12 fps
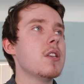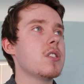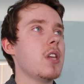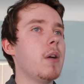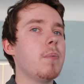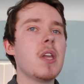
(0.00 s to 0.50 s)

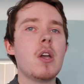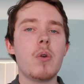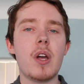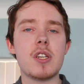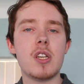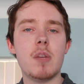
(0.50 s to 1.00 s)
So
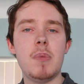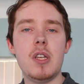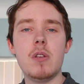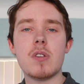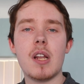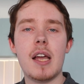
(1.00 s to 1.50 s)
we're actually going to be
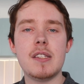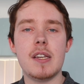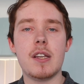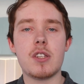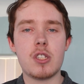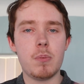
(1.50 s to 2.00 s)

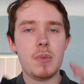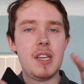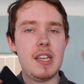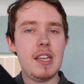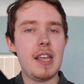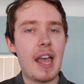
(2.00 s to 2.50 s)
utilising some
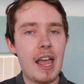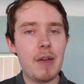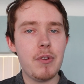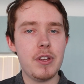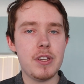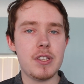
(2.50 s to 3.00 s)
key
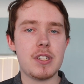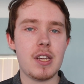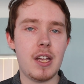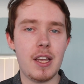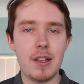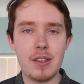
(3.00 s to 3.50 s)
areas
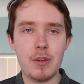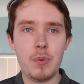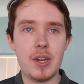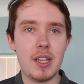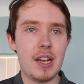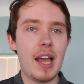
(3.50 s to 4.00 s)
that
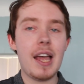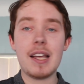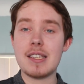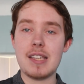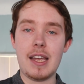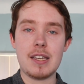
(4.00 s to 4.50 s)
we can
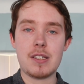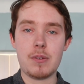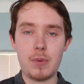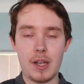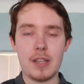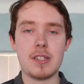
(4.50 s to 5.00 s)
access
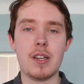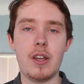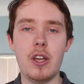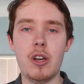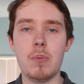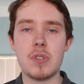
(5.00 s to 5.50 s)
whilst at
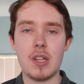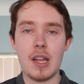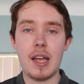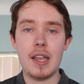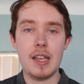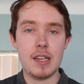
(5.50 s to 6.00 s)
home. So
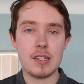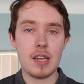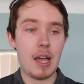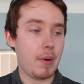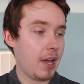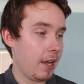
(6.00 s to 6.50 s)
that is
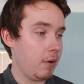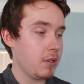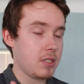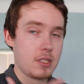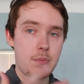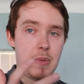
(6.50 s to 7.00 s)
our
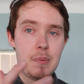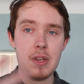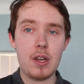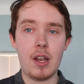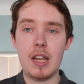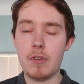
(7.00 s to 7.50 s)
house,
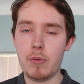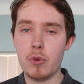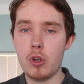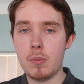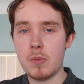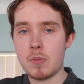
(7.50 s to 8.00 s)
maybe our living
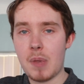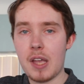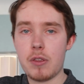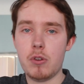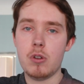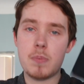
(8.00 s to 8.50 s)
rooms,
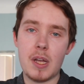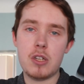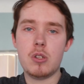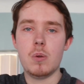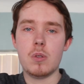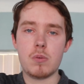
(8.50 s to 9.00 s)
bathrooms,
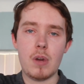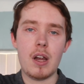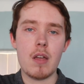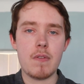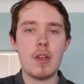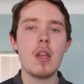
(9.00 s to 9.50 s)
bedrooms,
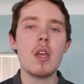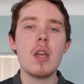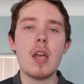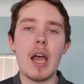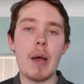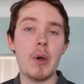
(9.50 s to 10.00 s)
wherever,
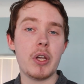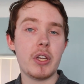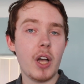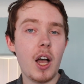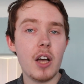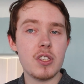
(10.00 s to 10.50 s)
our
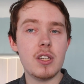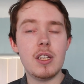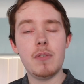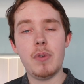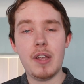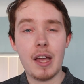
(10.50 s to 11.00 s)
garden
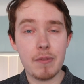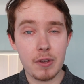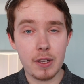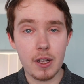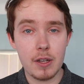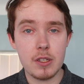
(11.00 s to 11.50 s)
if we have a
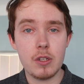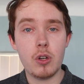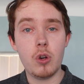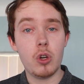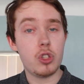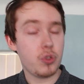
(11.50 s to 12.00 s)
garden,
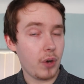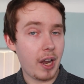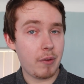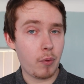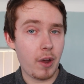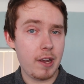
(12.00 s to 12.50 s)
or
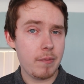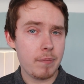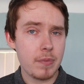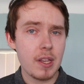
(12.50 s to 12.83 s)
driveway.